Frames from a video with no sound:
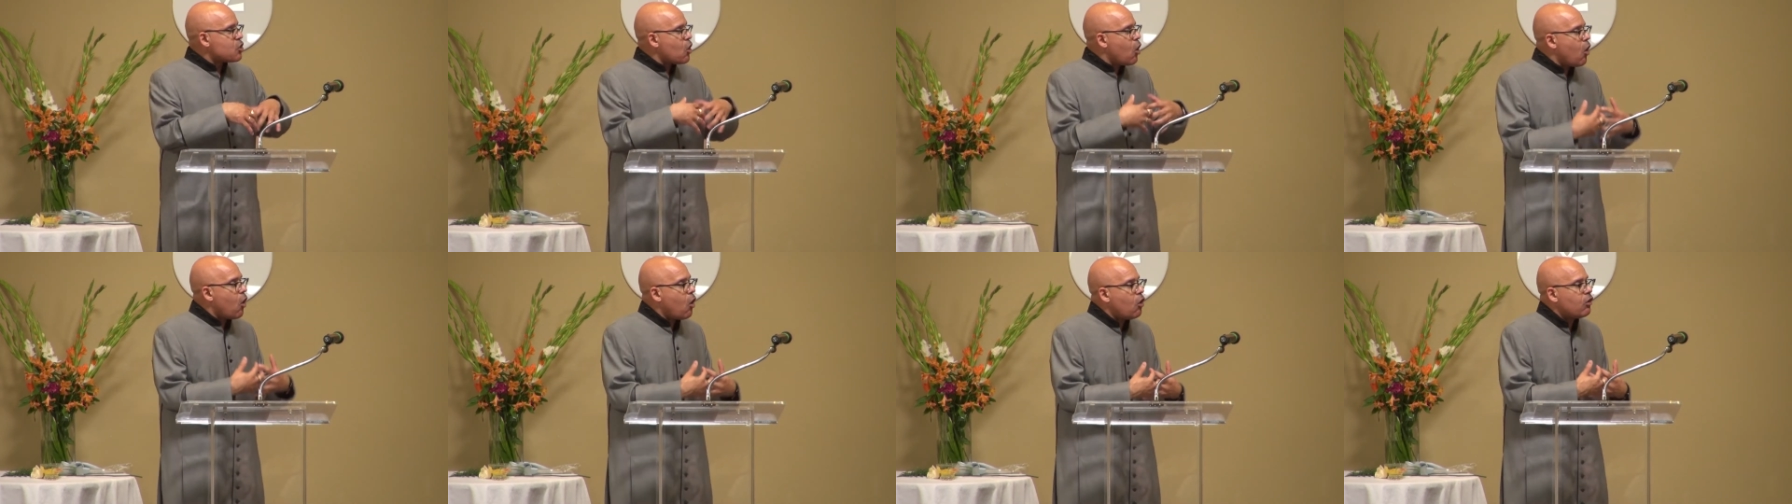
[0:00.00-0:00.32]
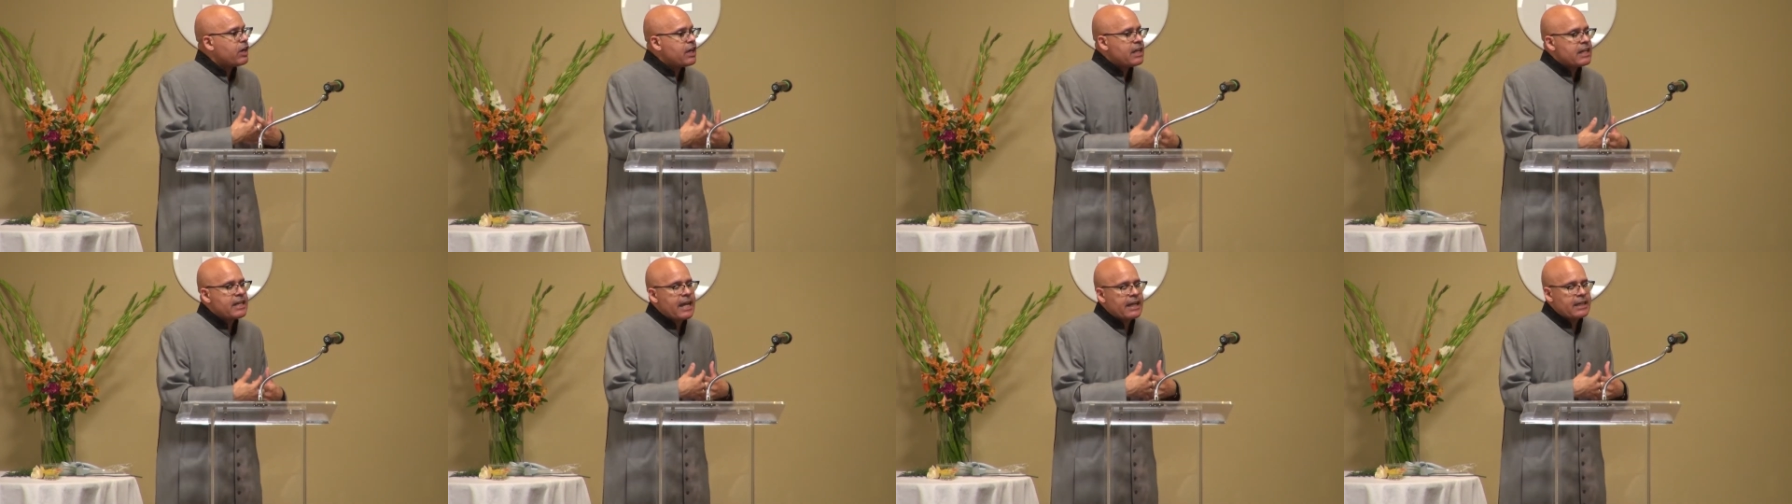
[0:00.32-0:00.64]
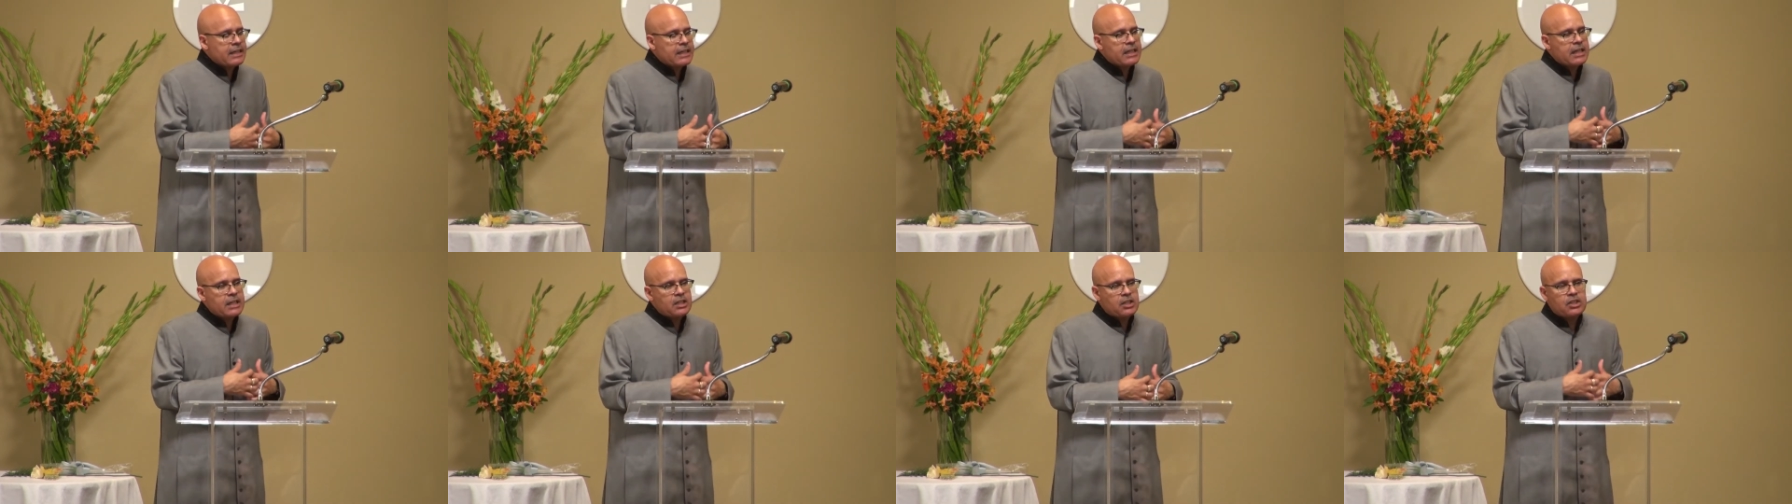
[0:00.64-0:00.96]
all
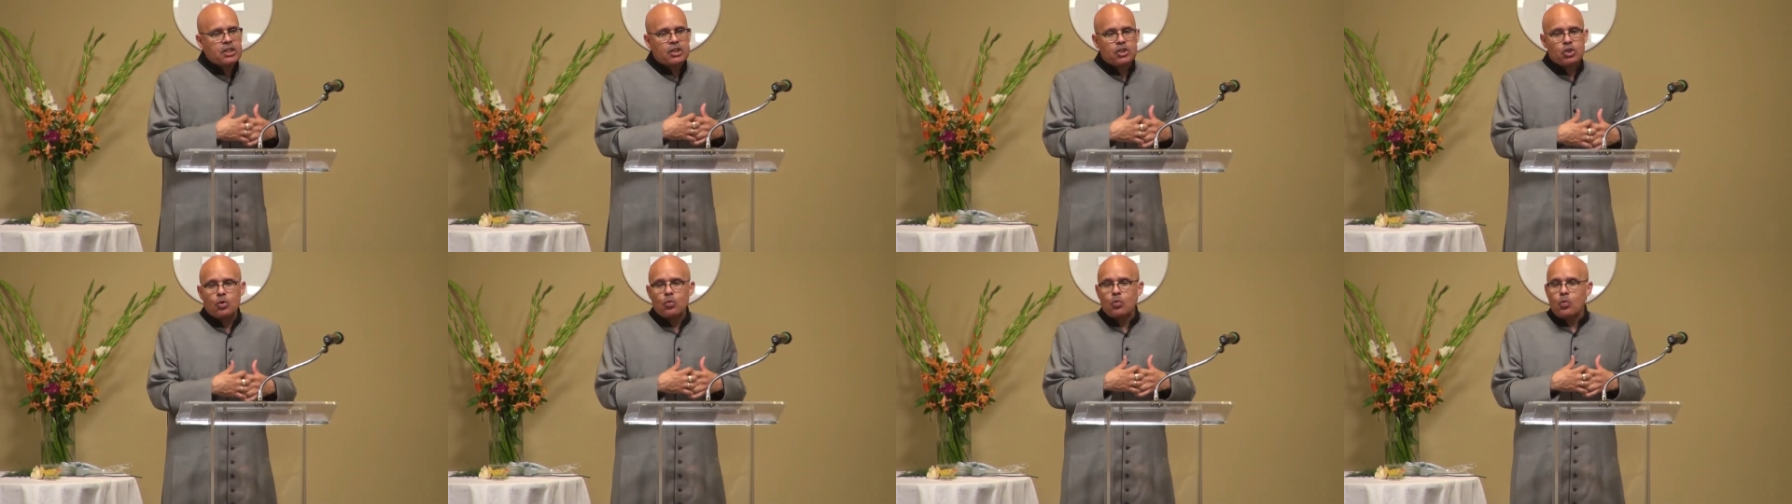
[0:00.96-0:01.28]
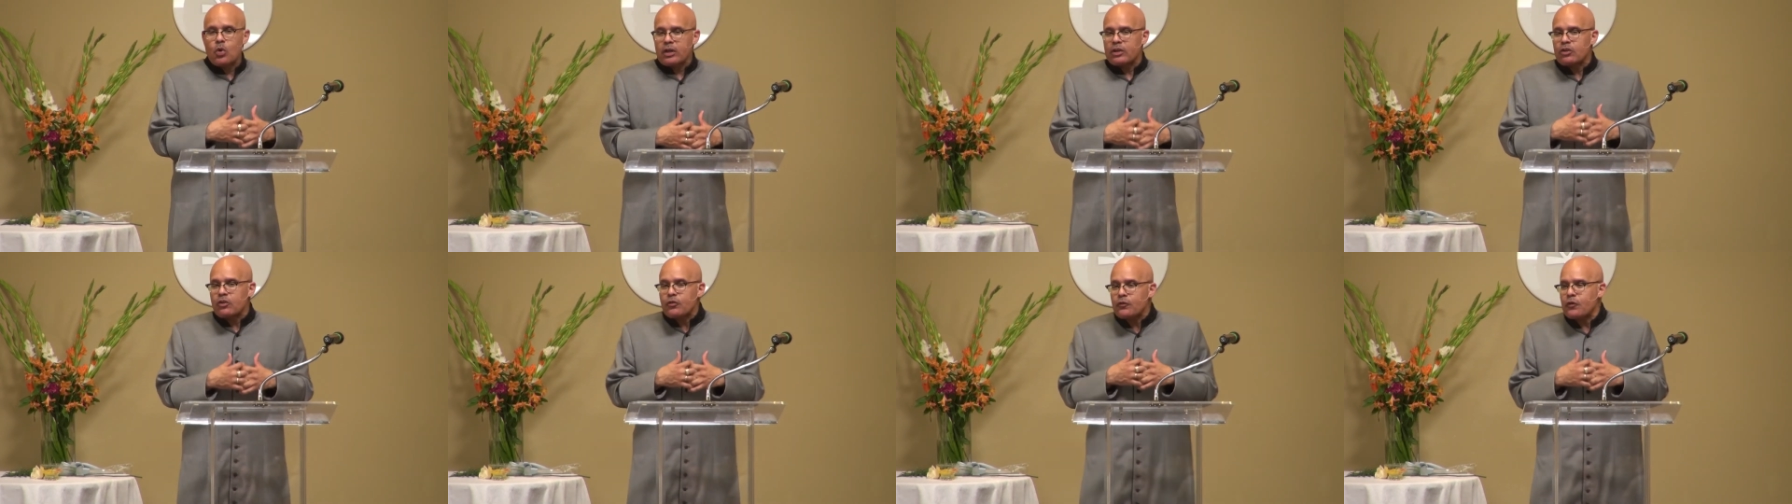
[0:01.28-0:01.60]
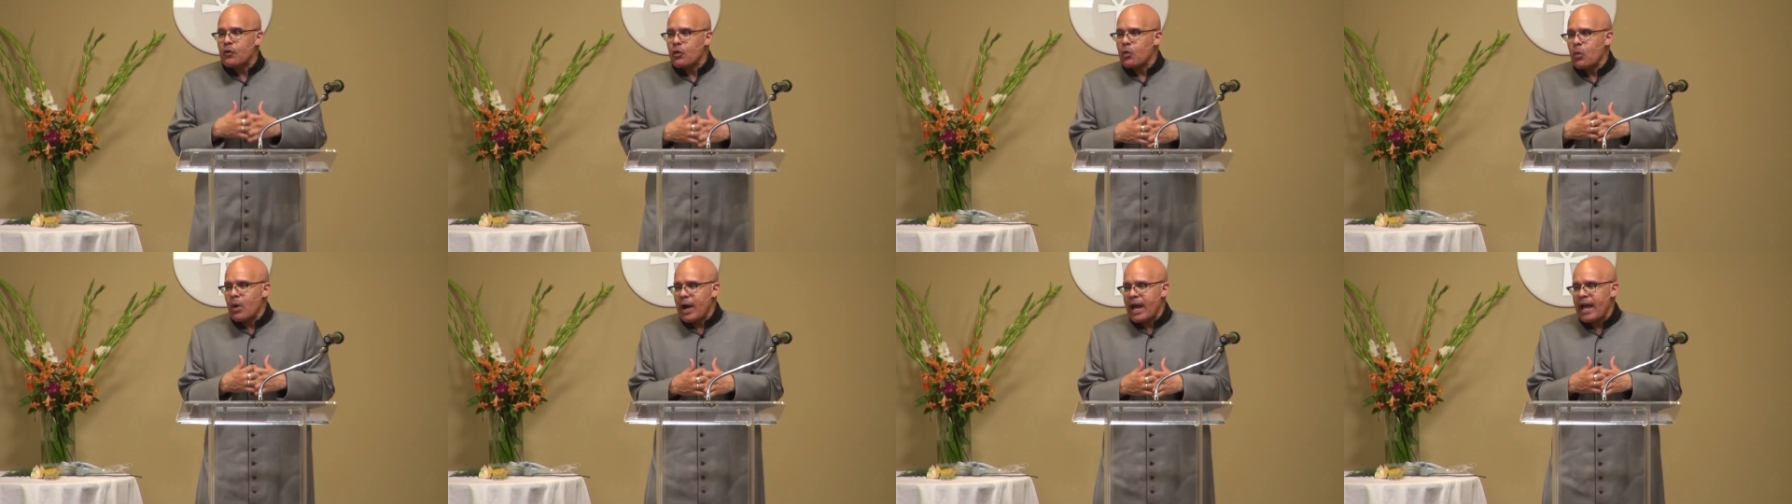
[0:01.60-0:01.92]
connected in such a
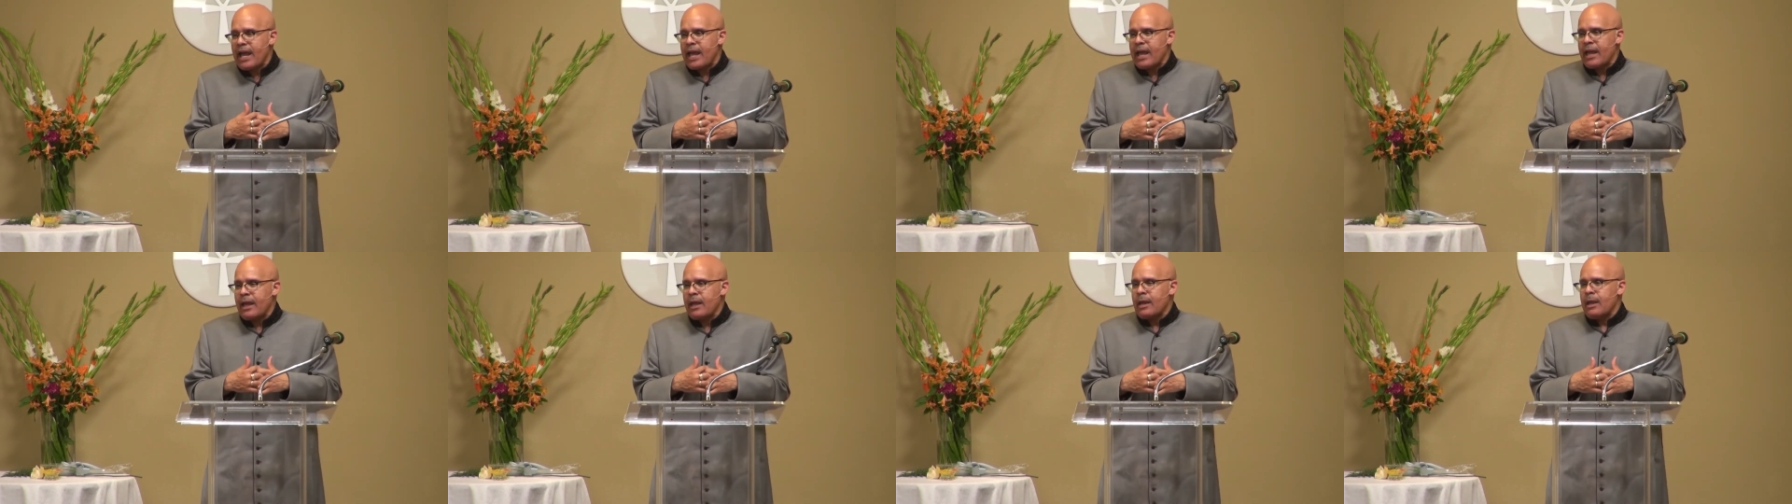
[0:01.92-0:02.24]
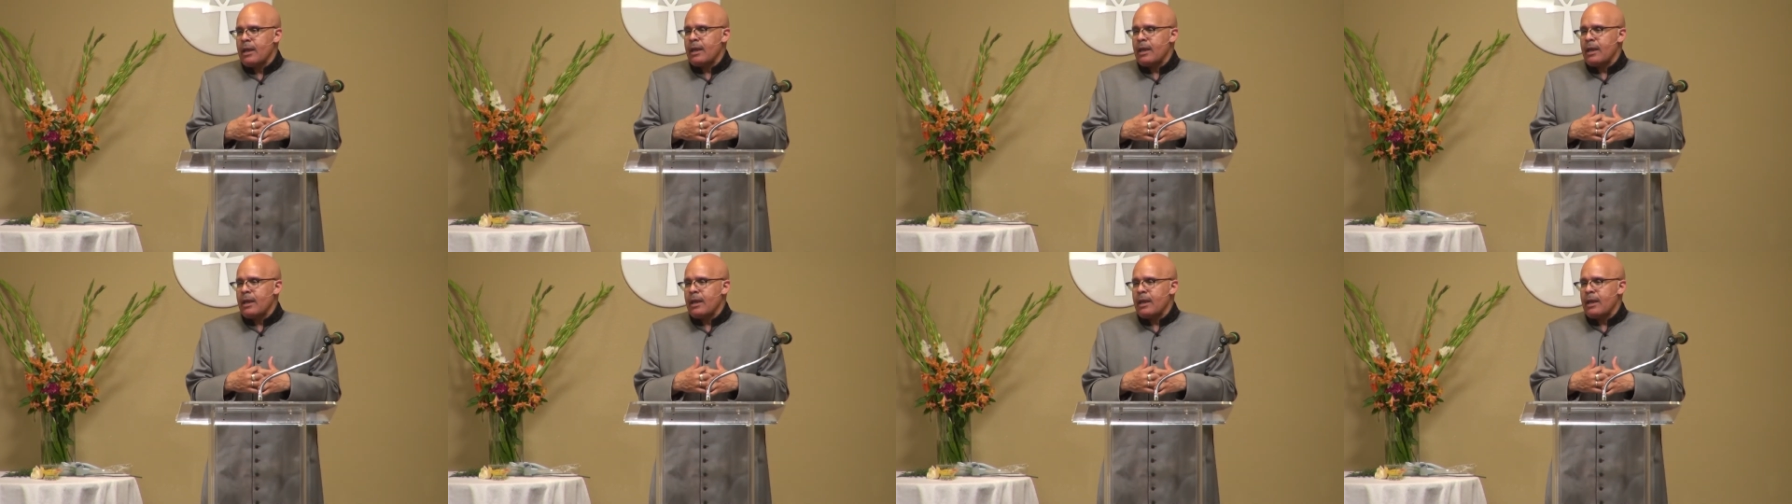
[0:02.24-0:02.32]
wonderful way